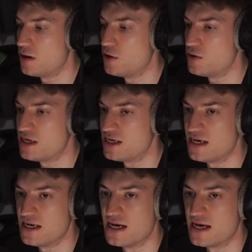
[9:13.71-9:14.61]

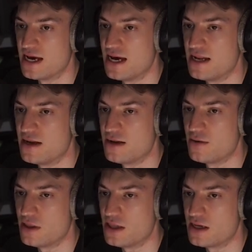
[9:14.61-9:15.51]
OTT'd it again
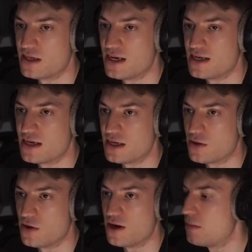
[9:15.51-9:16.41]
with these settings
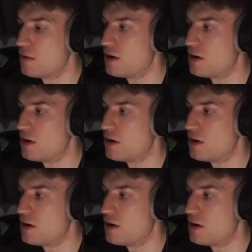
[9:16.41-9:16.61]
on it,